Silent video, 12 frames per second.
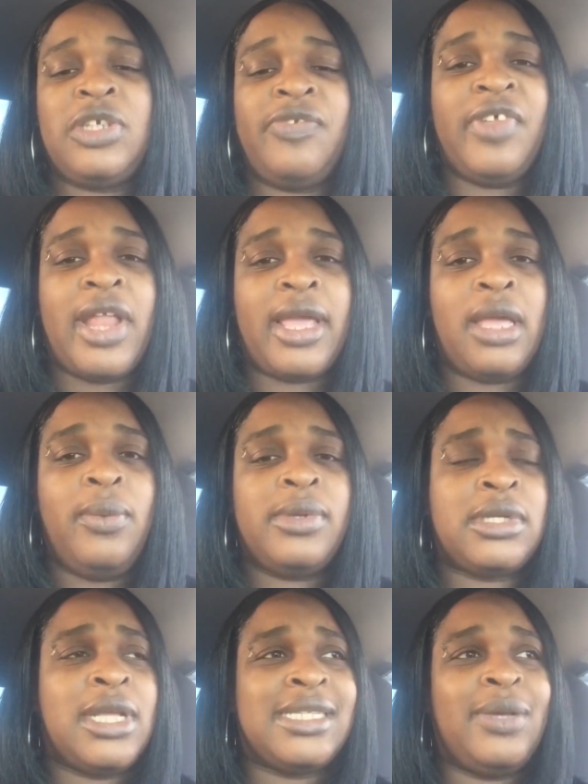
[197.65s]
She felt like it
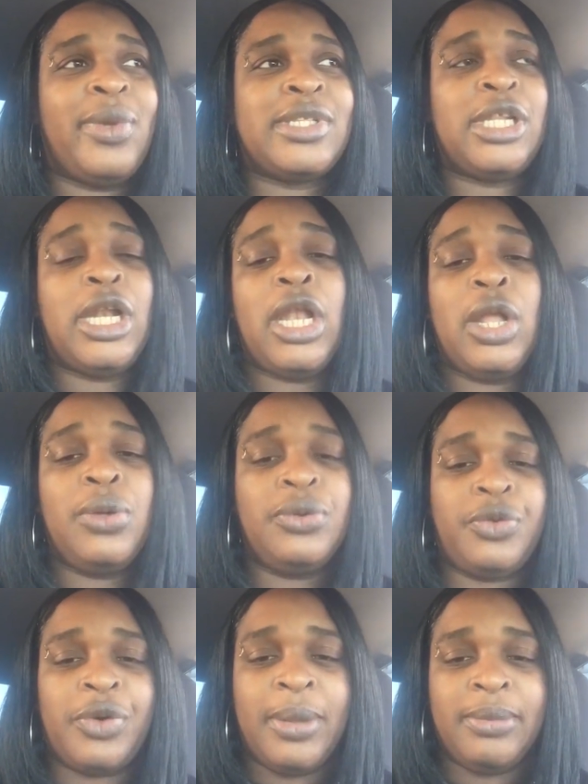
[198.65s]
because it wasn't a
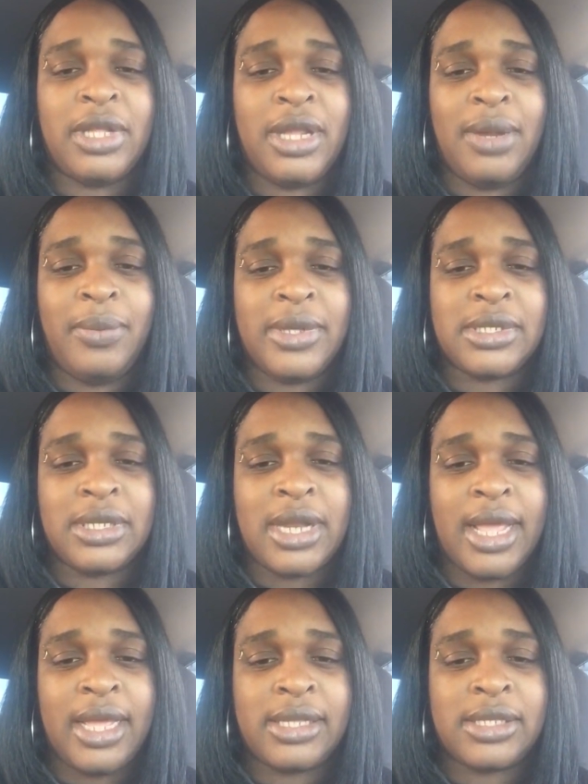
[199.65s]
long dream that it was
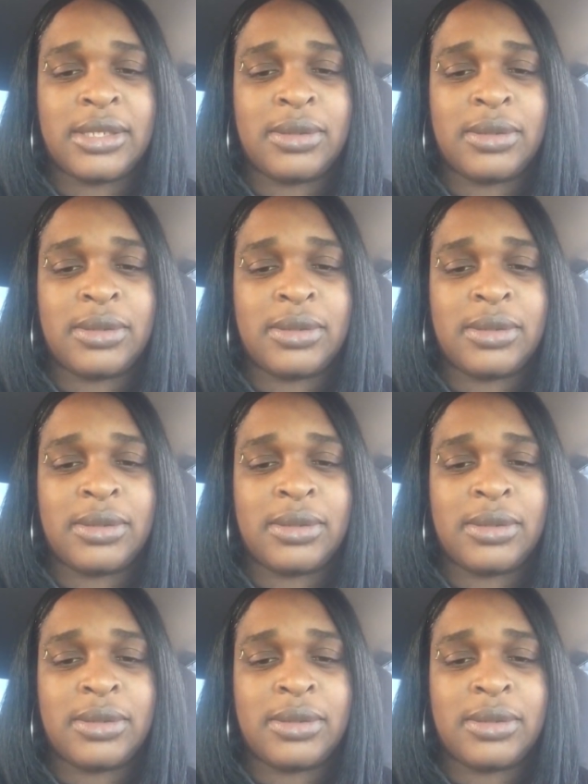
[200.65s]
not,